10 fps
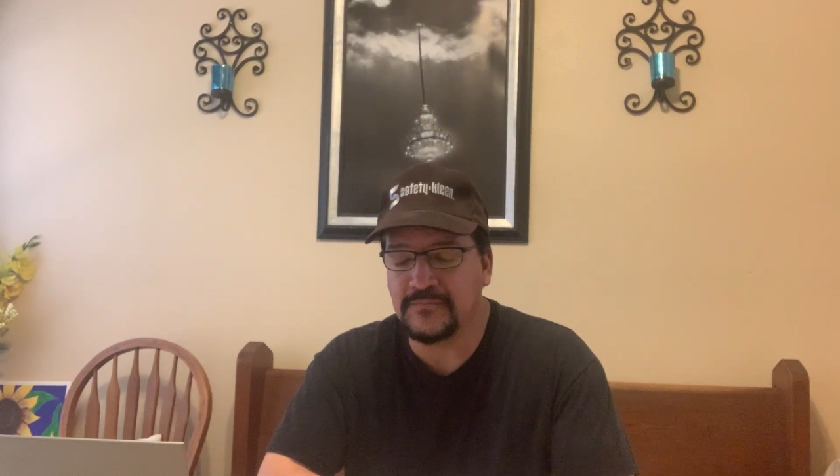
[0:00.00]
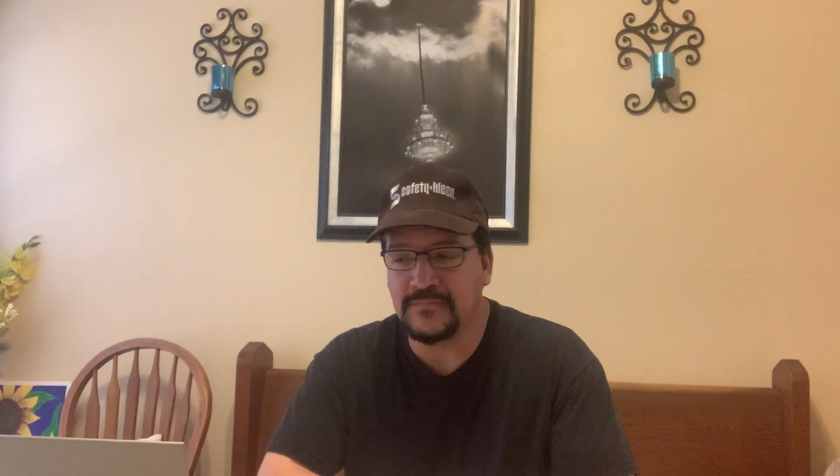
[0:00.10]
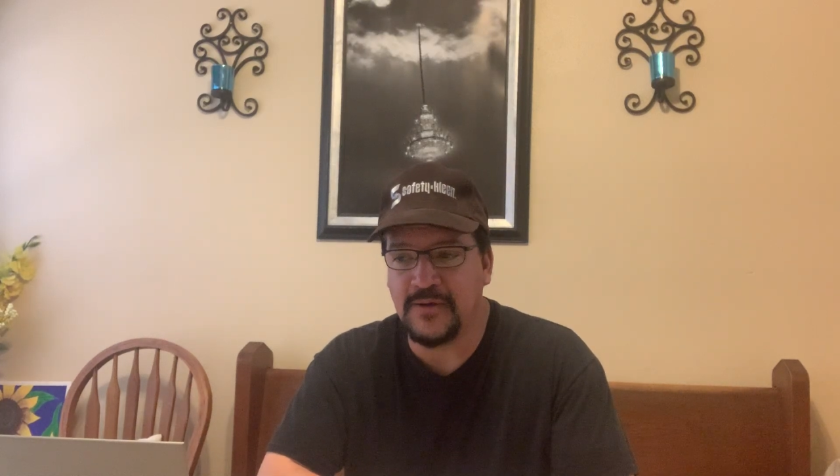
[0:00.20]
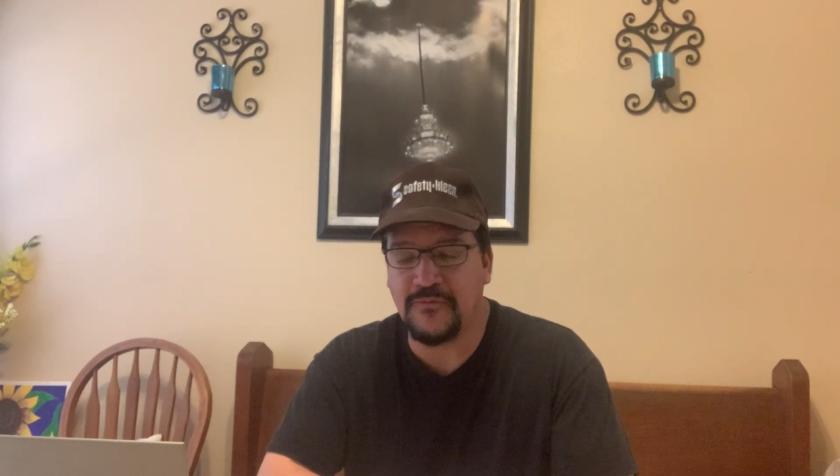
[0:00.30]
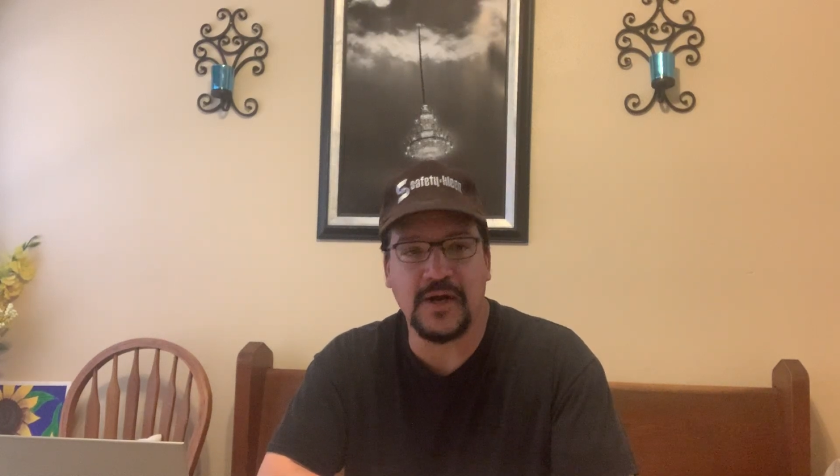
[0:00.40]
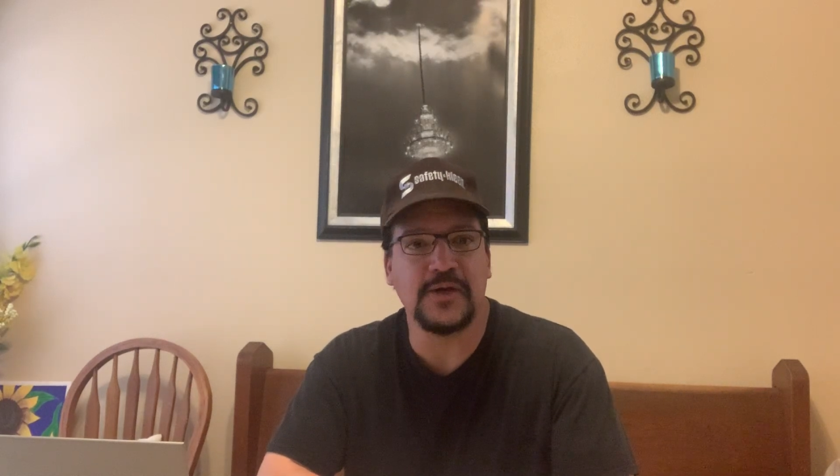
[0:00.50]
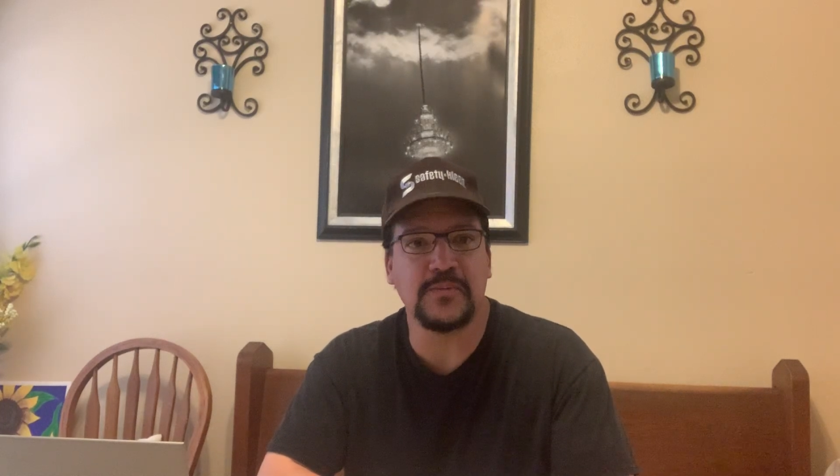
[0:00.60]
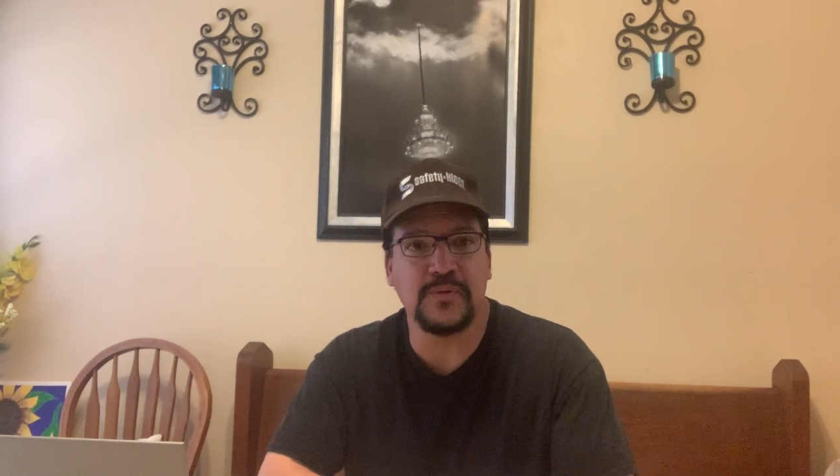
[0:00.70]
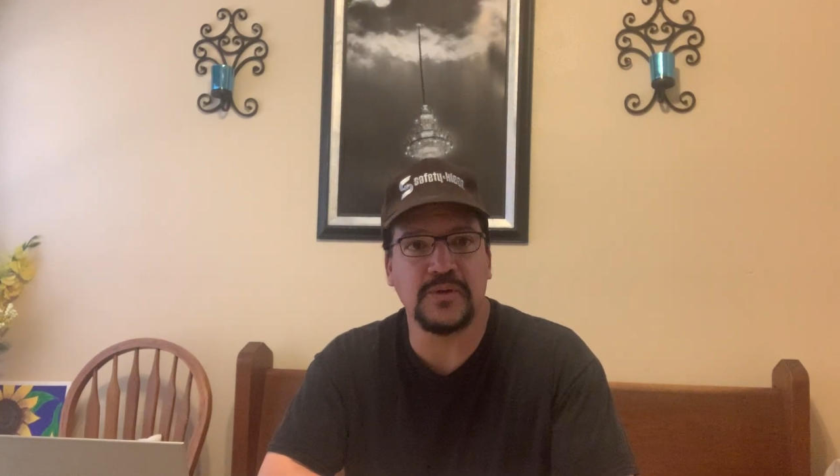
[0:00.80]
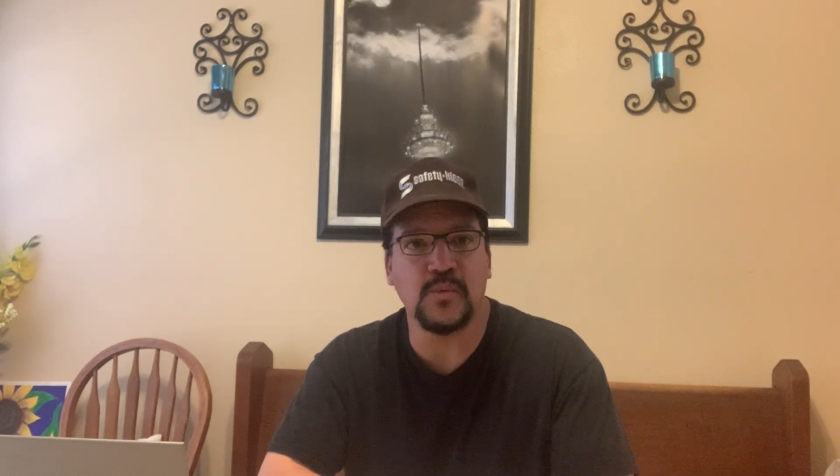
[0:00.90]
they forgot to
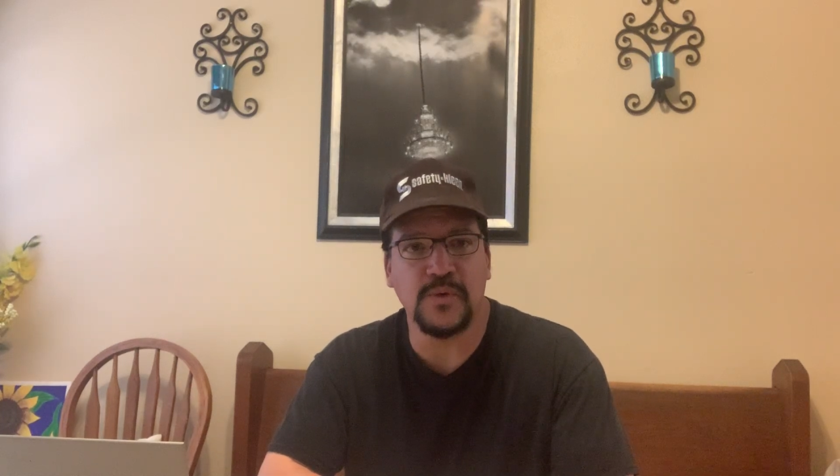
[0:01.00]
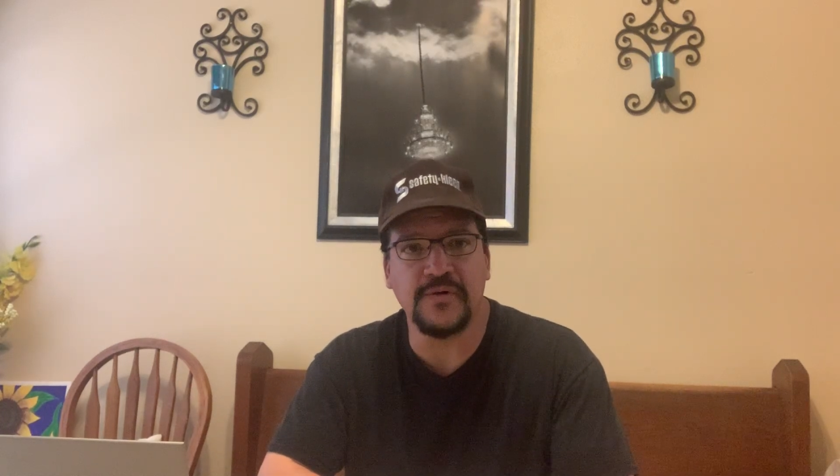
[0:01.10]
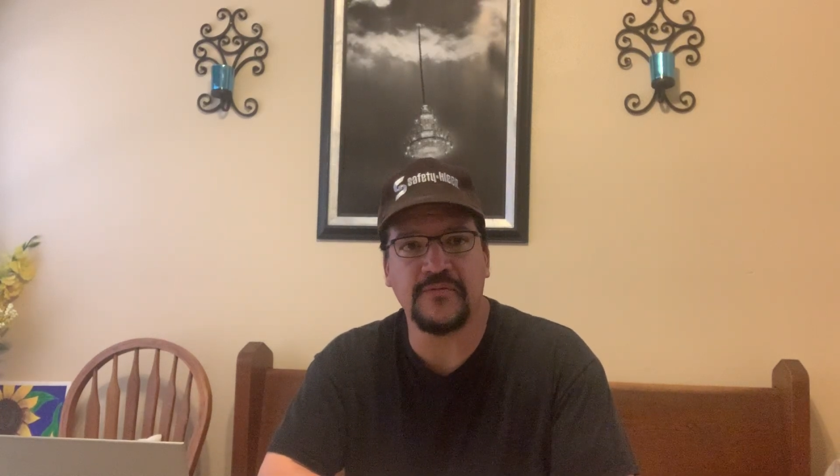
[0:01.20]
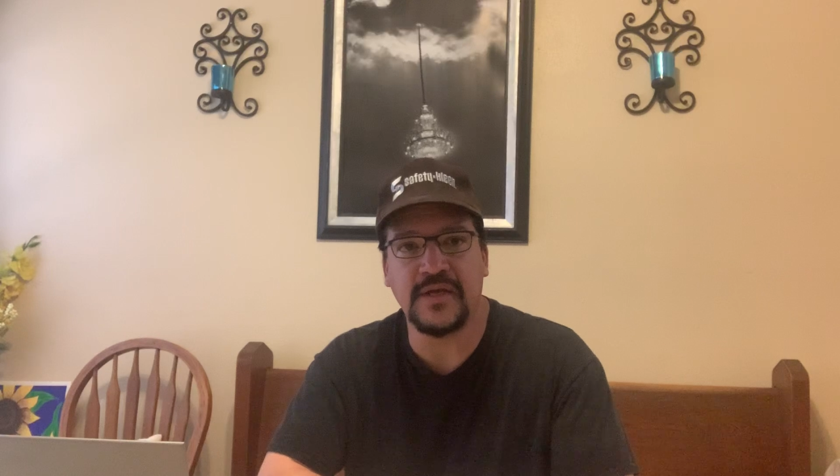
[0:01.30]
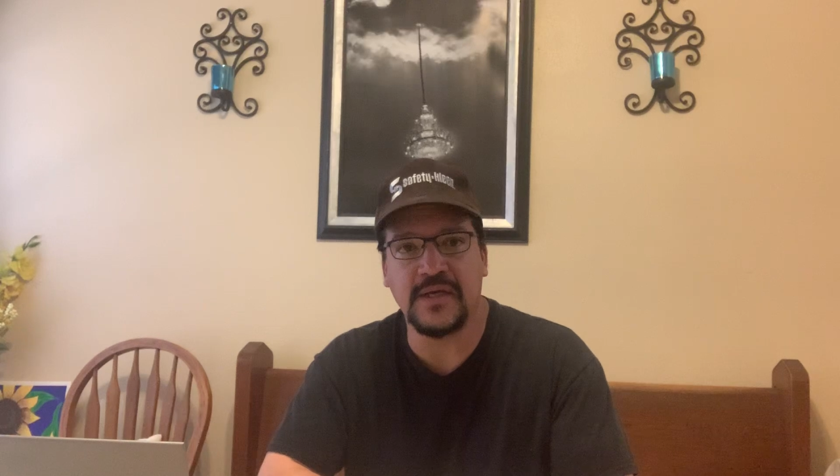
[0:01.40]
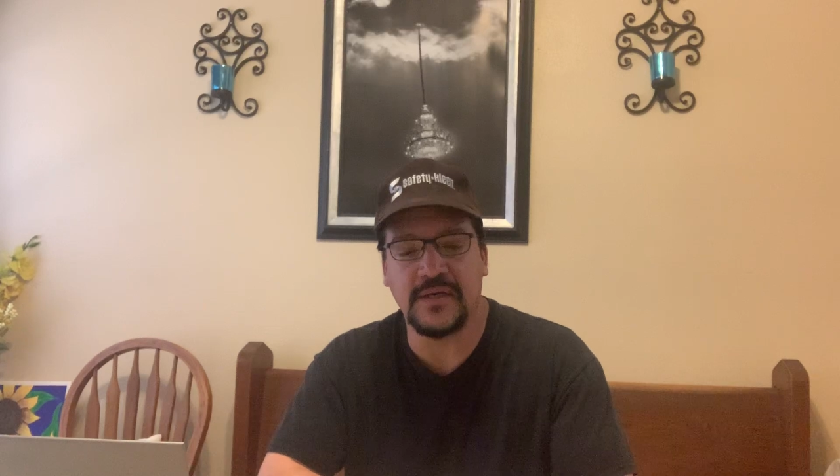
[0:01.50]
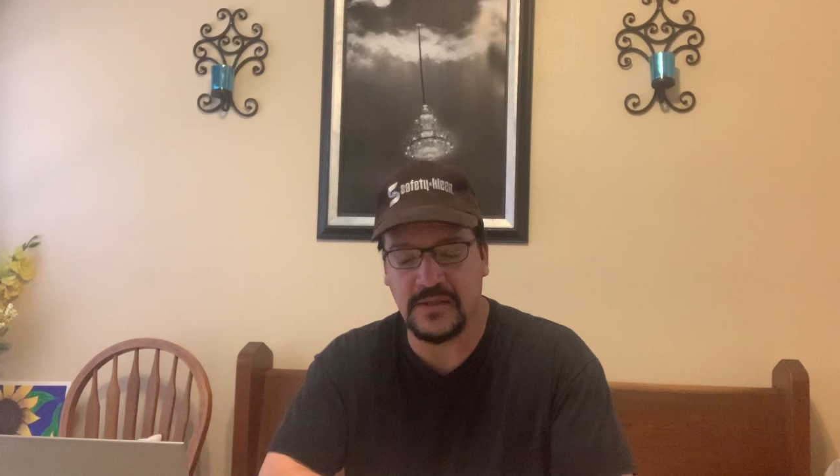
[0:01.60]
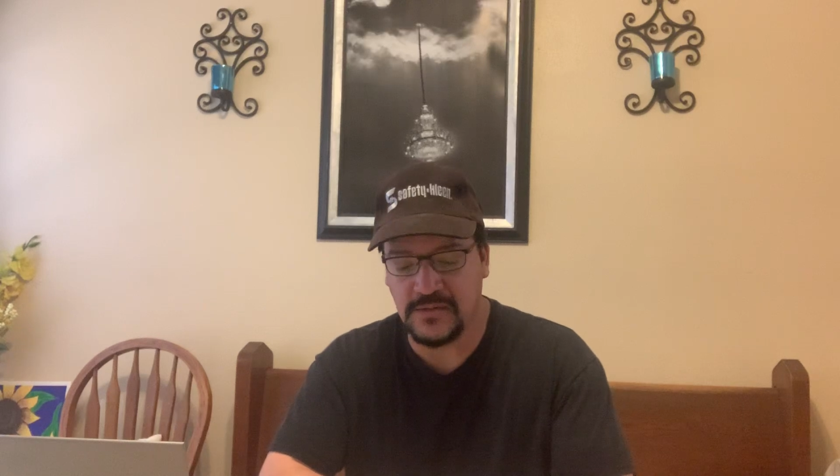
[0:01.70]
put the Woodruff key in it.